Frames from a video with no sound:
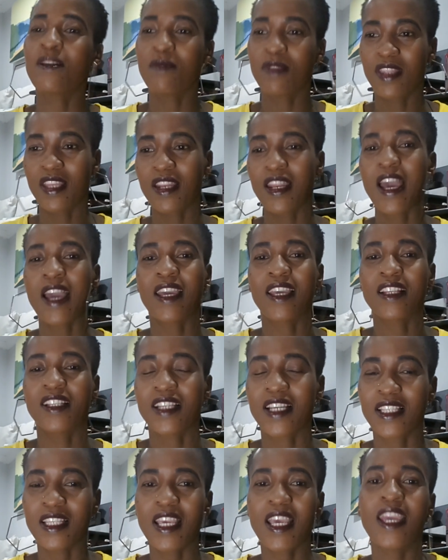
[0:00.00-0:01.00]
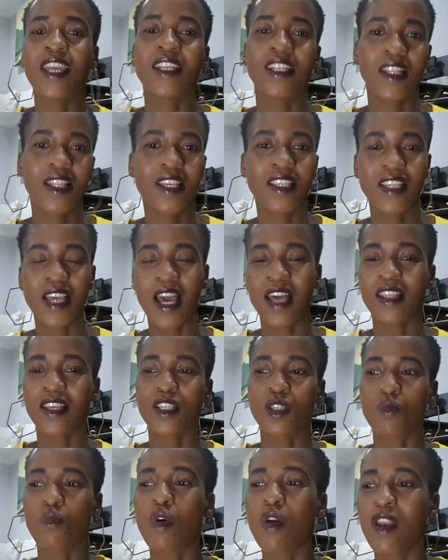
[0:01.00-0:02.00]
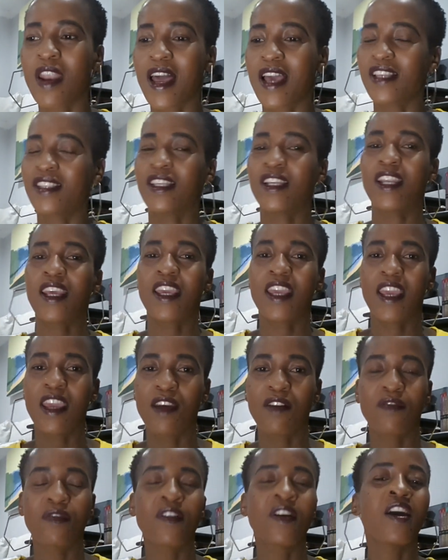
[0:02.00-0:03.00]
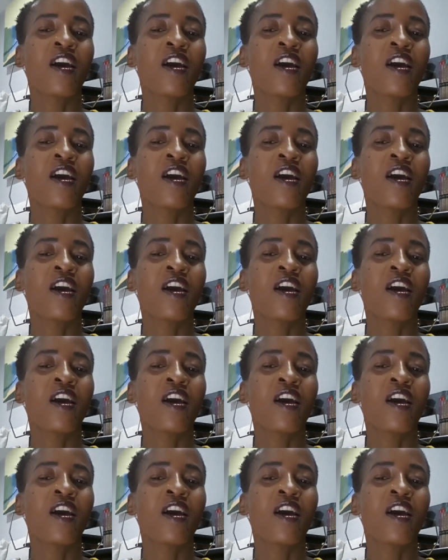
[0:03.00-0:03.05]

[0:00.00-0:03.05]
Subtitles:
and then I can just add these other small lights that I have.